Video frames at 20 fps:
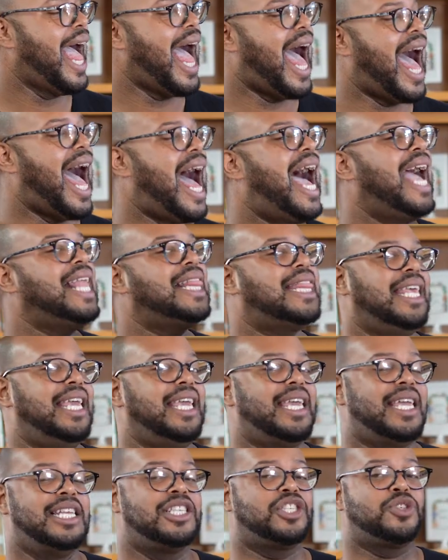I
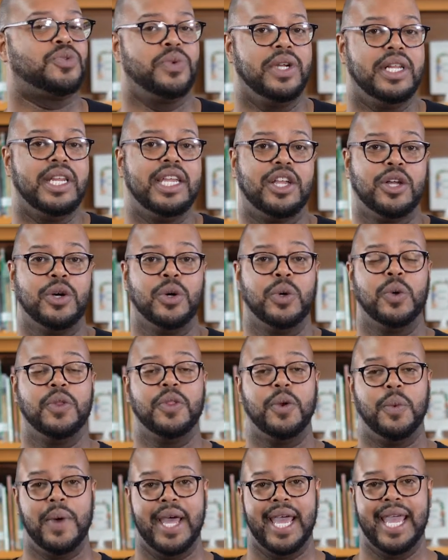think it's really cool the
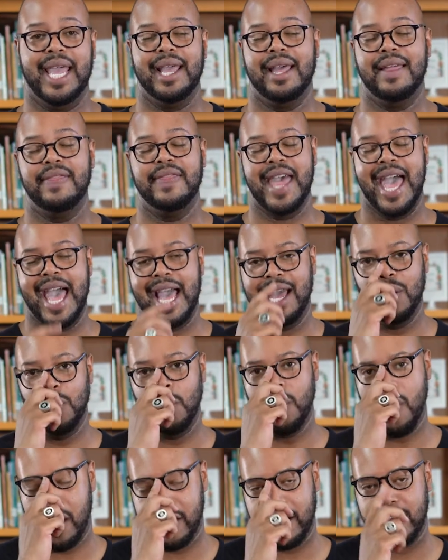way that
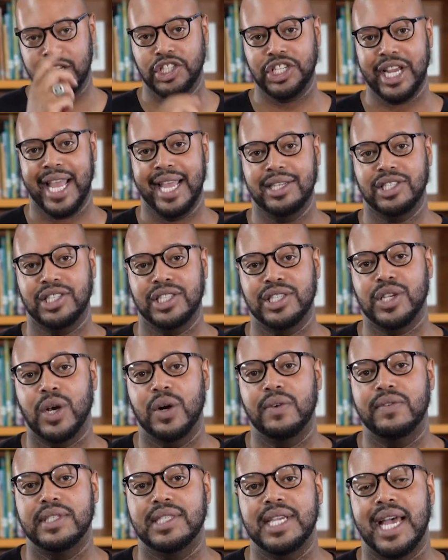water changes
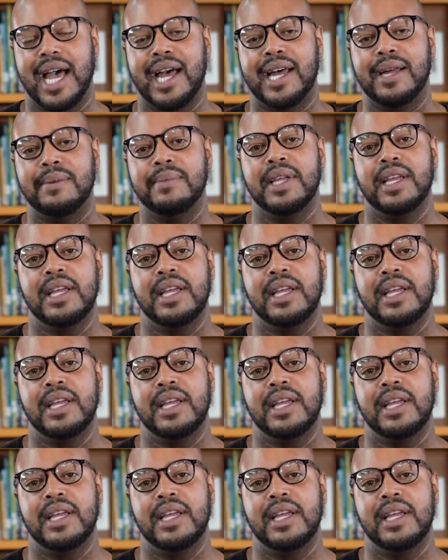over time.